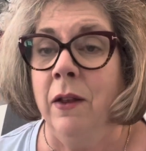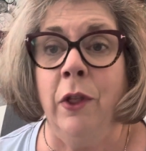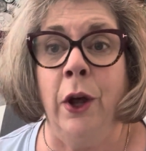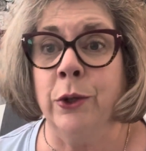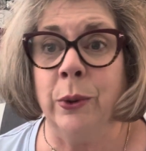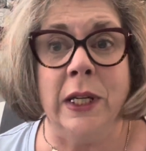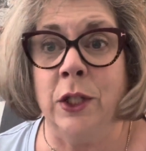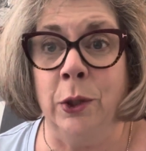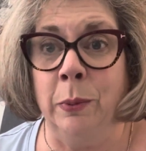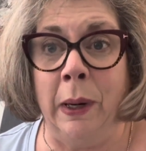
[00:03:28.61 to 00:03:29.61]
Those are his
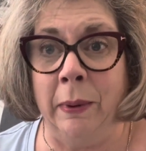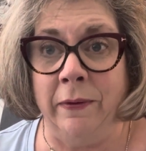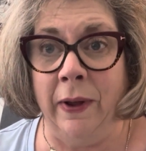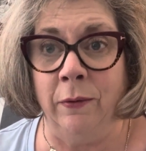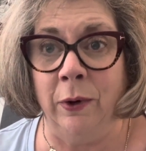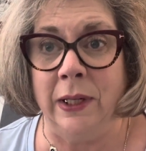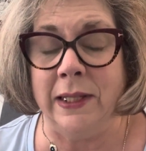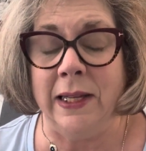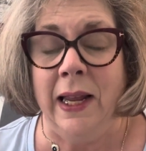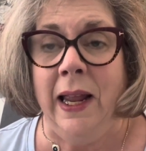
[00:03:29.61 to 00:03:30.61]
2 probably
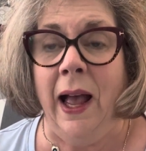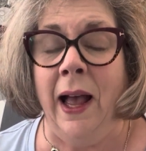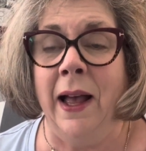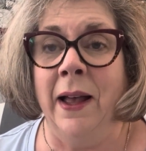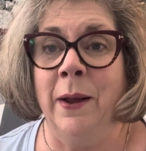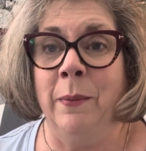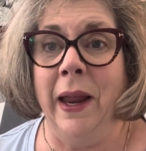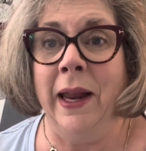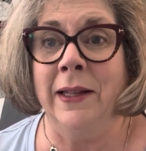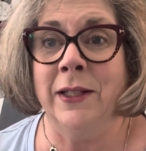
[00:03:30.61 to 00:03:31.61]
favorites.
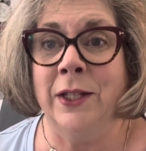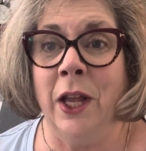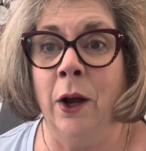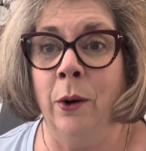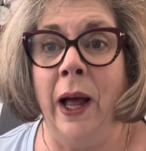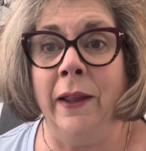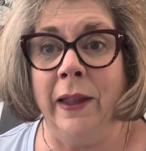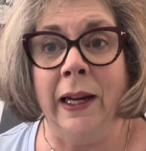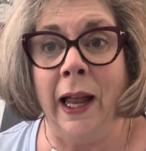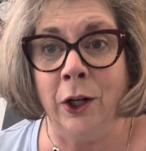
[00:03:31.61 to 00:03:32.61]
And so I
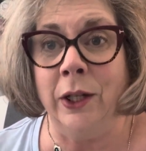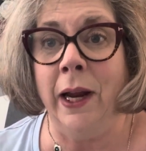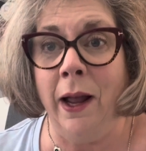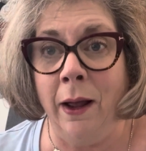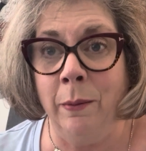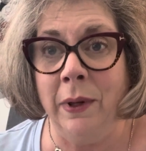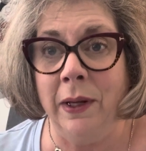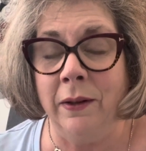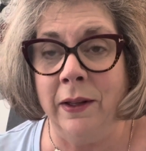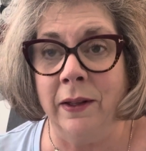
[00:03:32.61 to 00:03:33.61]
think I could hum
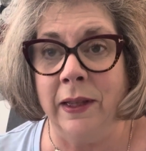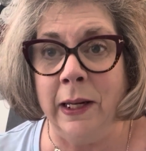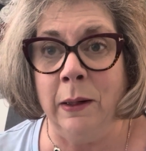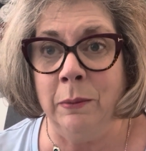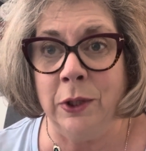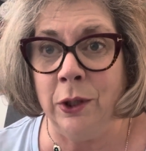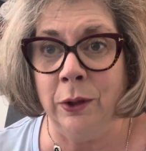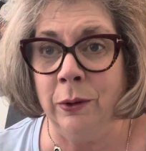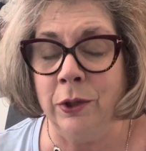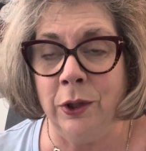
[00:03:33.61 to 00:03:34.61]
the theme
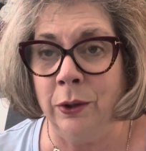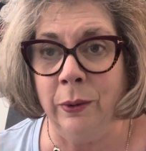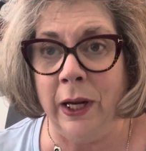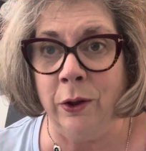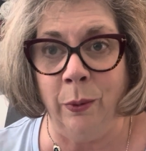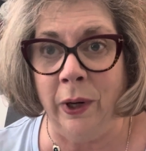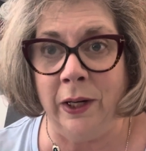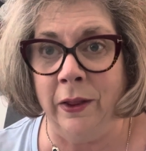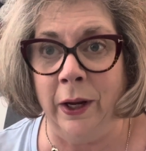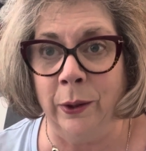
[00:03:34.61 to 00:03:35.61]
tune to either one
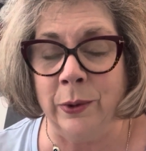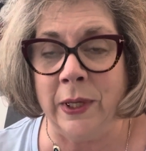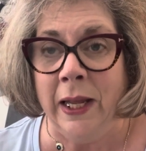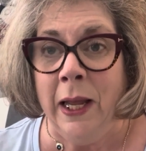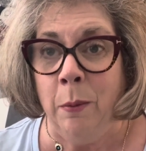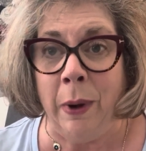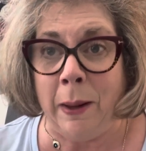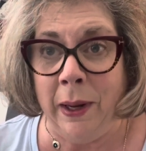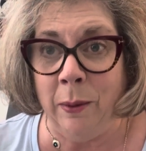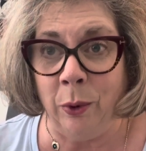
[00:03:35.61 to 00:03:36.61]
of those by
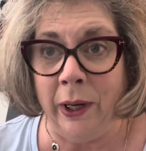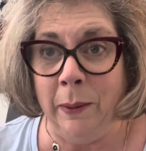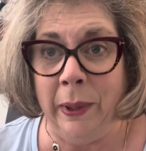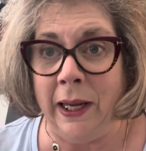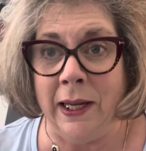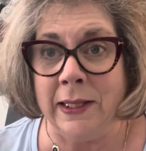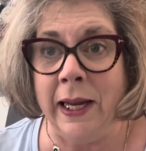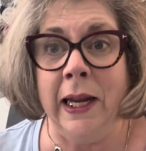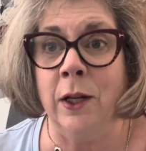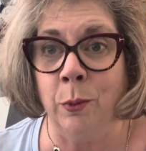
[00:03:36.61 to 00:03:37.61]
memory, because
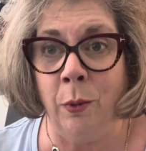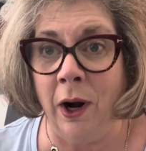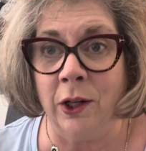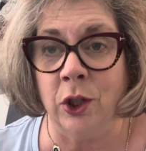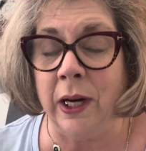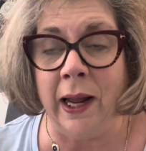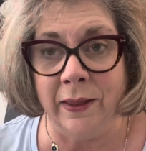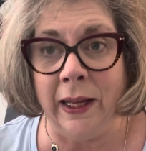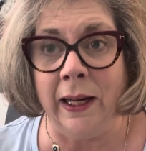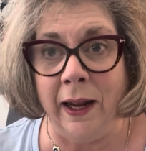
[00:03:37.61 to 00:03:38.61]
he has watched, I
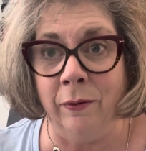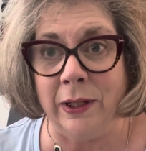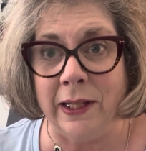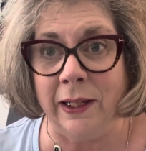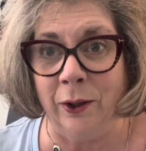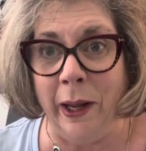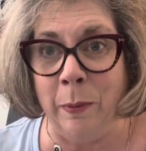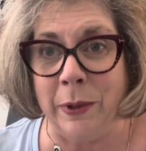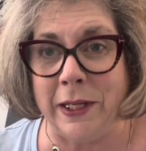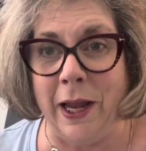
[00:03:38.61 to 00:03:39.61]
think, every single
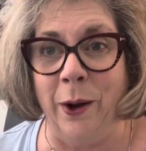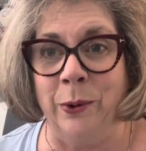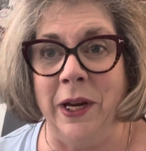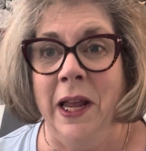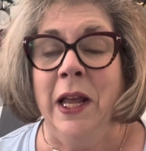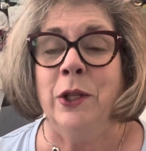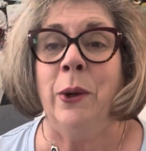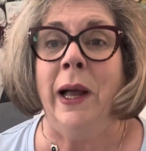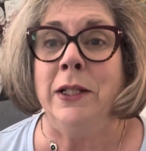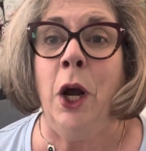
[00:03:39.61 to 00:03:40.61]
episode. So
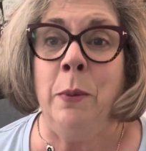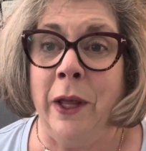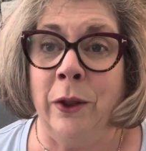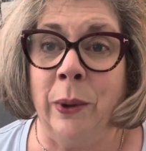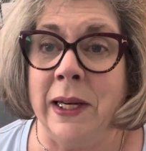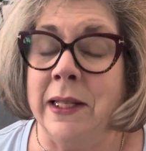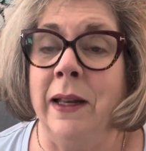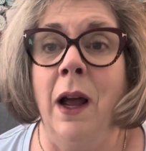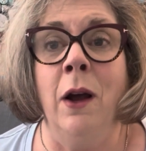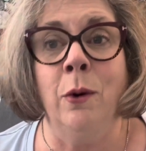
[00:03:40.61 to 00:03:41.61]
I told Mother, I
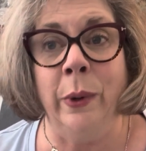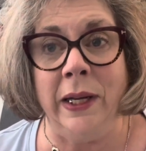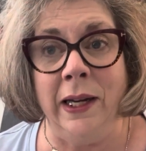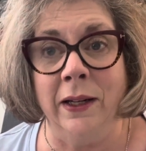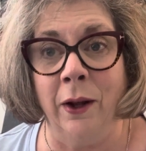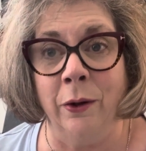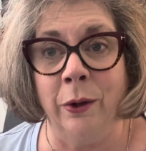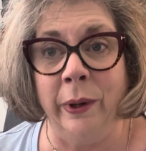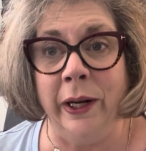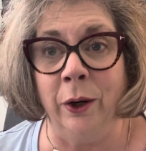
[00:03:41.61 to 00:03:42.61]
said, oh, we need to go
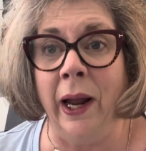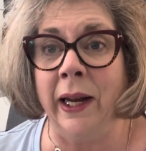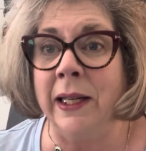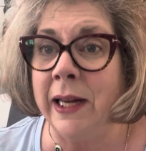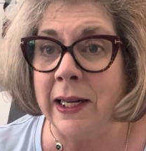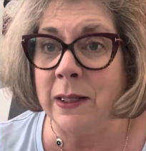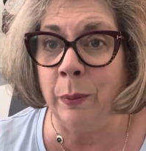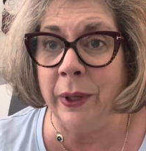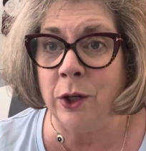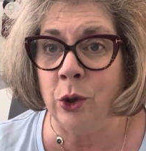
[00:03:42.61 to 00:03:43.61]
through here. I can take some
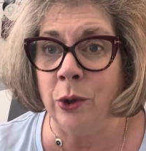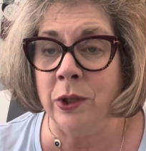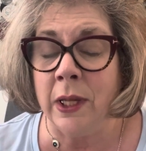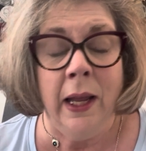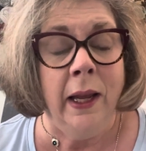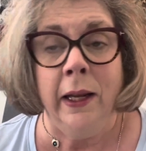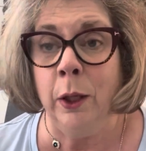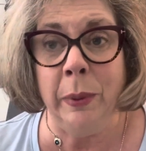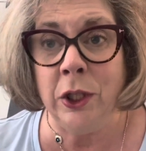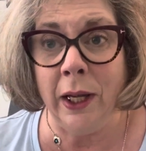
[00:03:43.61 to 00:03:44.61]
pictures. He'll
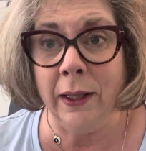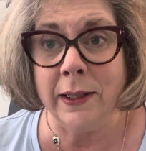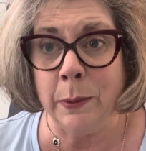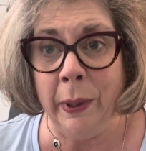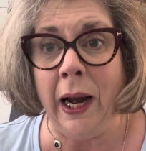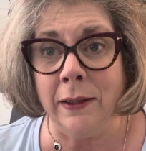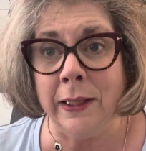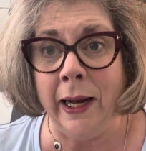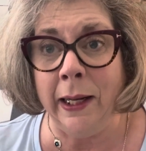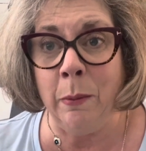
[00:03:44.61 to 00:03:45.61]
be jealous, but I'll
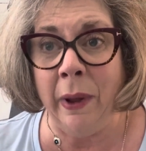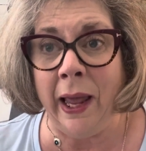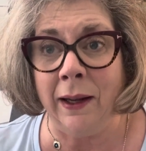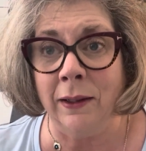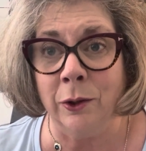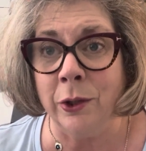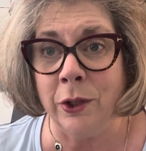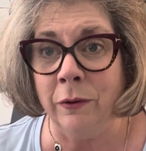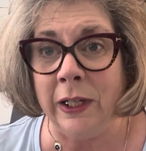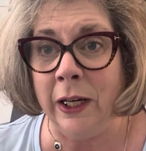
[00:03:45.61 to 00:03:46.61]
take him back a little
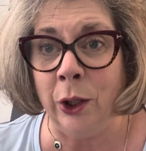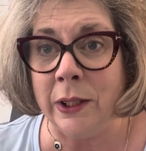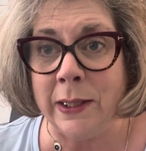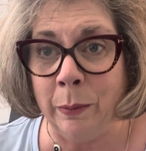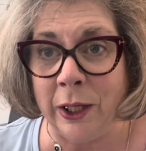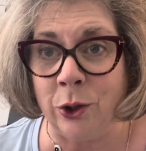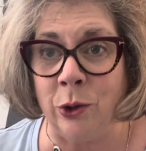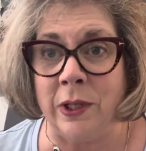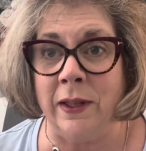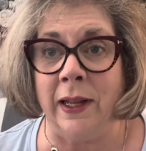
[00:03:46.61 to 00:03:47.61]
souvenir and some
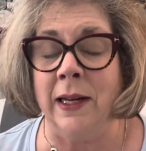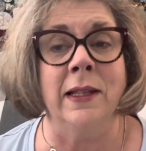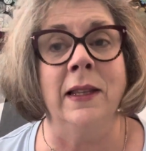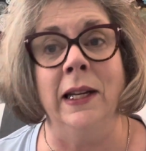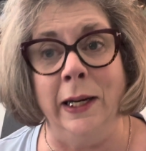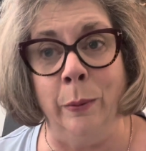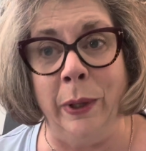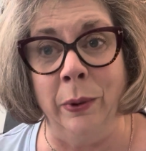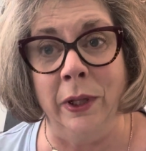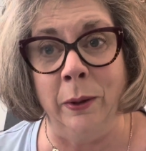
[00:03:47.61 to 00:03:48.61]
pictures and things, and then he'll be
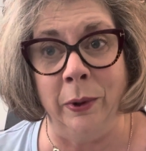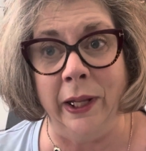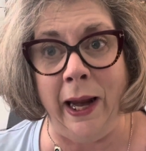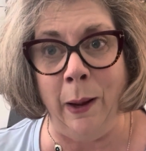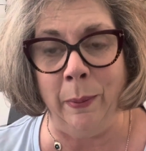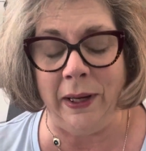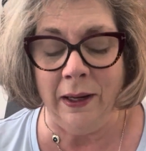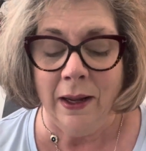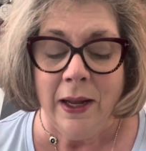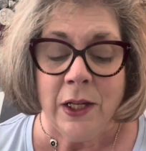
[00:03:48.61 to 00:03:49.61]
really, really happy.
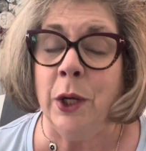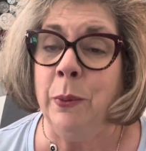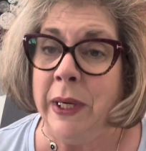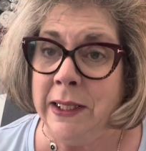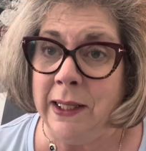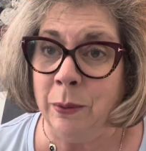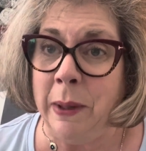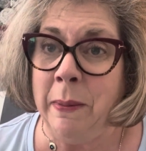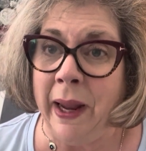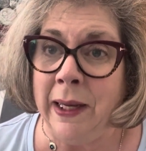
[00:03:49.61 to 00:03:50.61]
So we did.
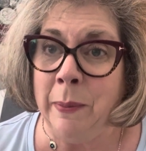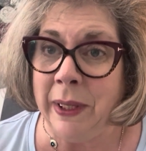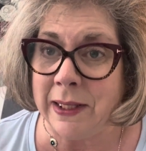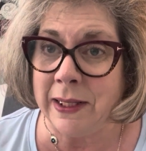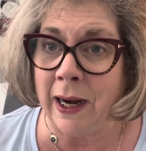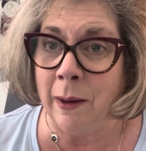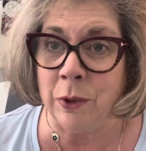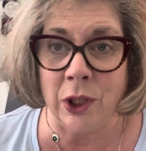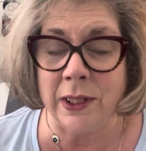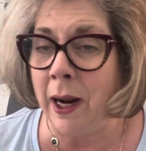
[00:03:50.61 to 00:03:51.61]
We made a pit stop,
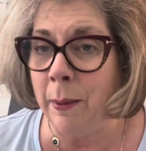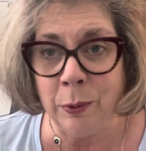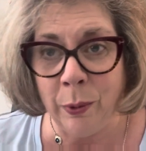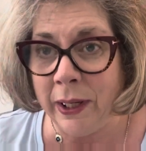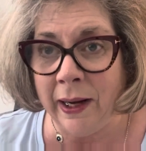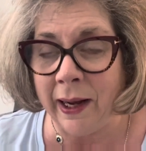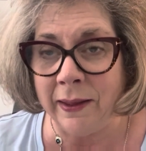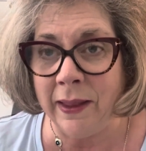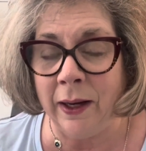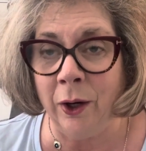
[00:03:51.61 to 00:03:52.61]
just stopped one
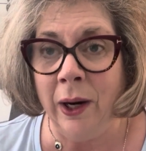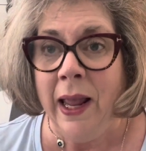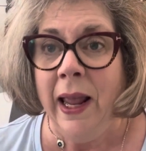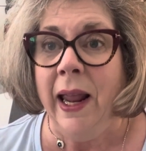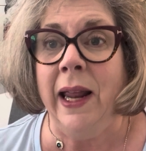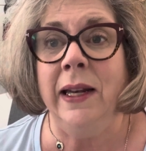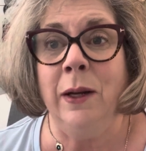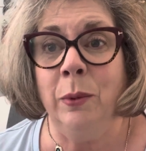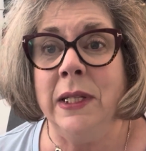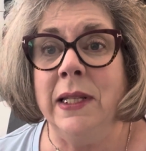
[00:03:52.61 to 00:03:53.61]
night there, and
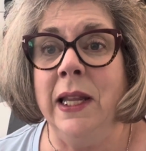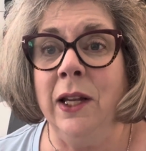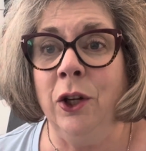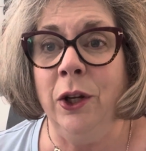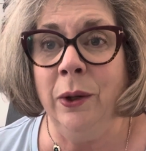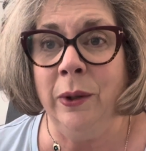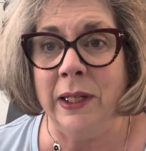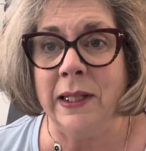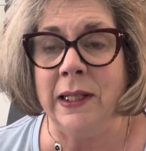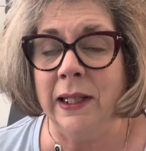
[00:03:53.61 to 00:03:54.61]
it was the
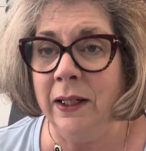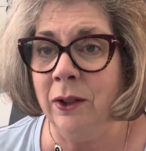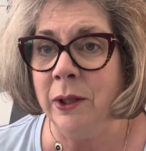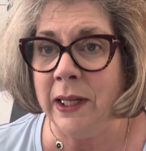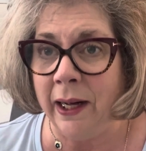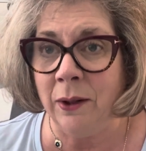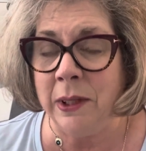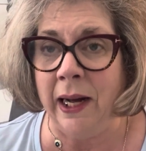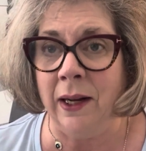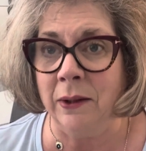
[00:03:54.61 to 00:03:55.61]
cutest little
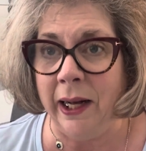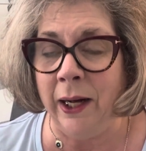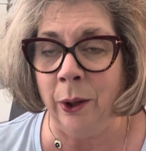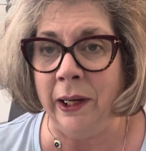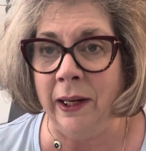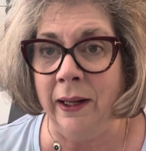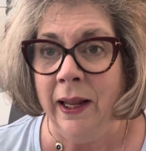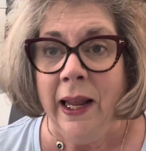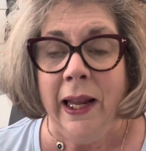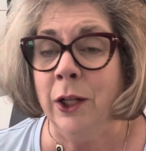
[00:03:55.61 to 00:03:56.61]
downtown area.
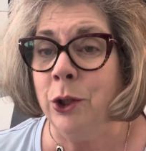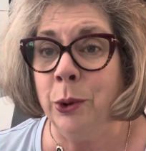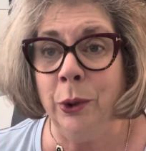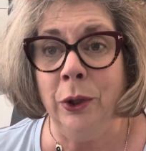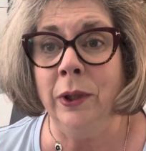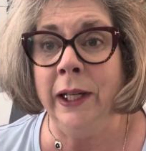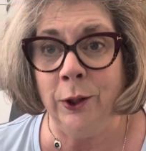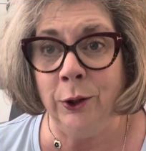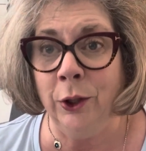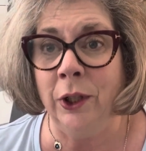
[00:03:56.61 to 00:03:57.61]
It truly
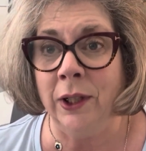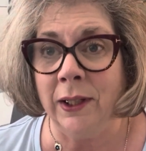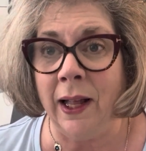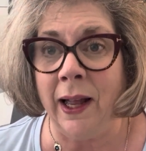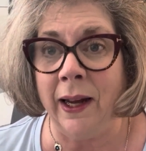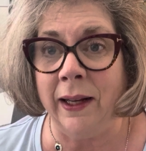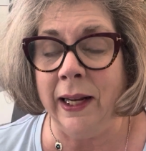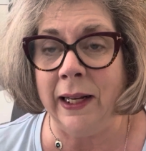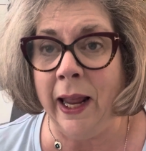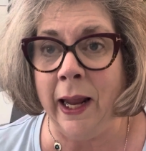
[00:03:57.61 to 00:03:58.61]
looked like
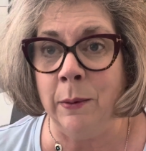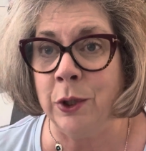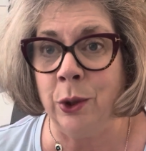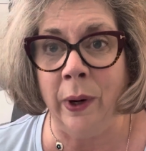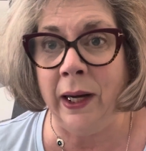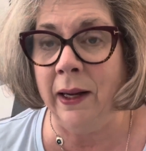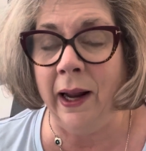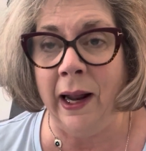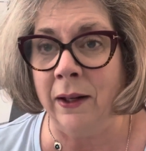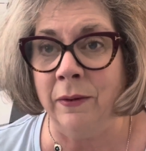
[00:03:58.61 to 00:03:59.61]
it came straight
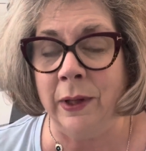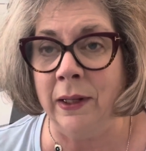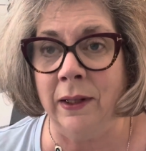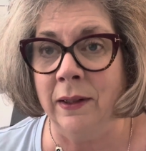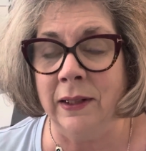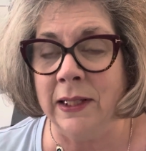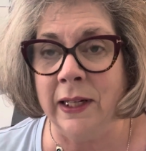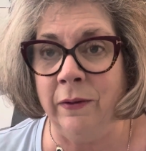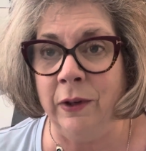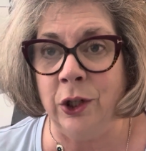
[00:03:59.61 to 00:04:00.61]
out of the
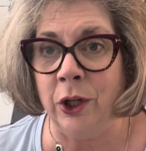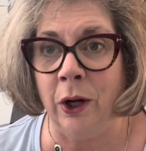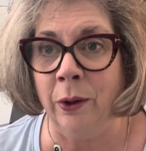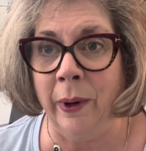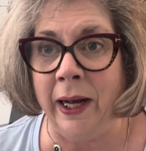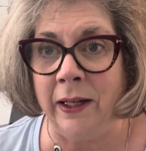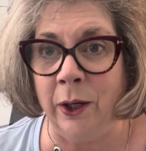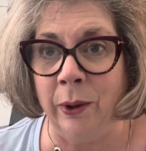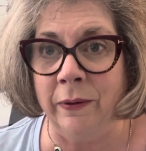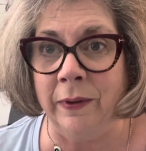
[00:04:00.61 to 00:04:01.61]
TV show Andy
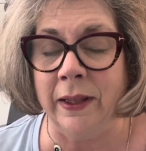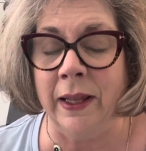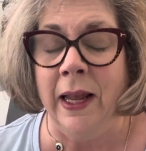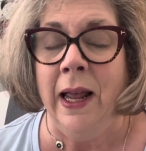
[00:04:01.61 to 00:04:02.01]
Griffith.